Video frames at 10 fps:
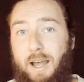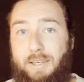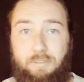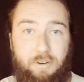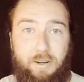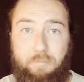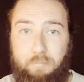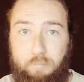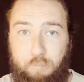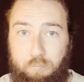different
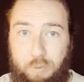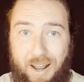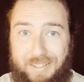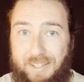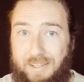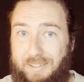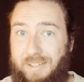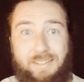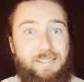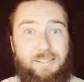
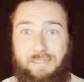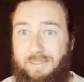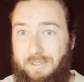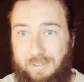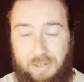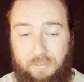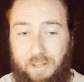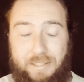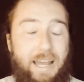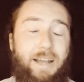processes, stuff
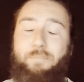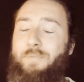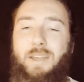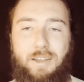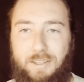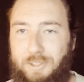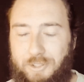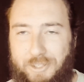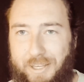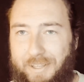like that. You'll
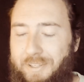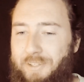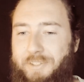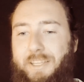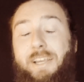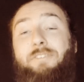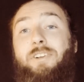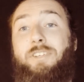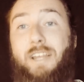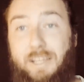see. If
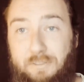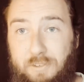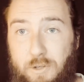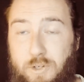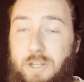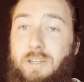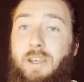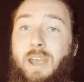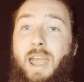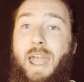there's any confusion
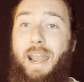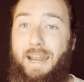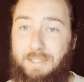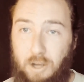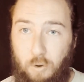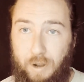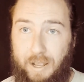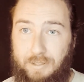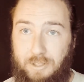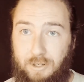and I don't
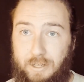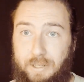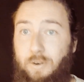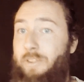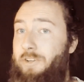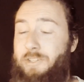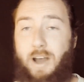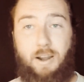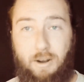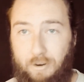answer it or there's
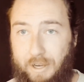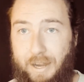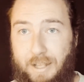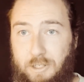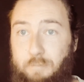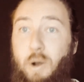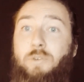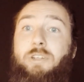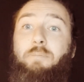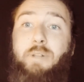not already an answer
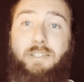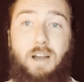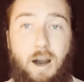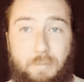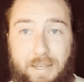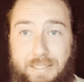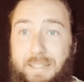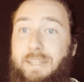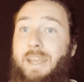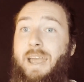posted, please comment
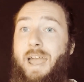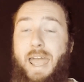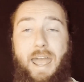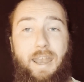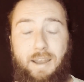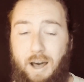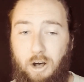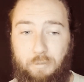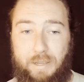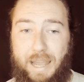it and
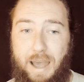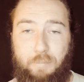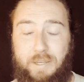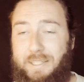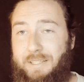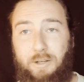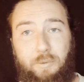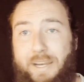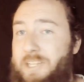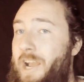I'll be happy to either
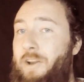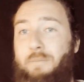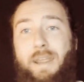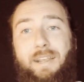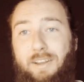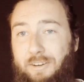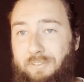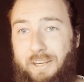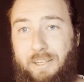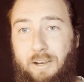reach out or make another
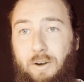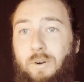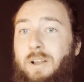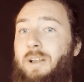video